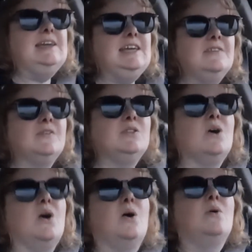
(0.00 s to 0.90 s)
even
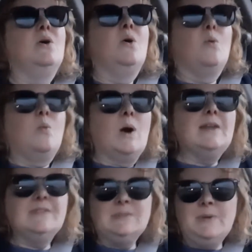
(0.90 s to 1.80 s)
though one
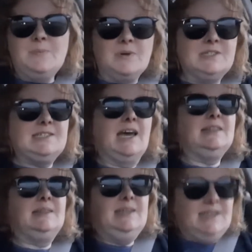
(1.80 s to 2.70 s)
of his people said,
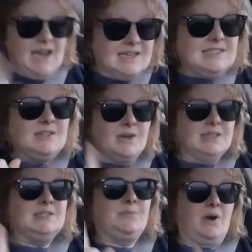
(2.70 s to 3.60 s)
yes, there
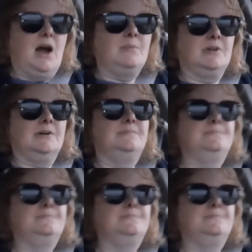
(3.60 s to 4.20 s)
is a problem.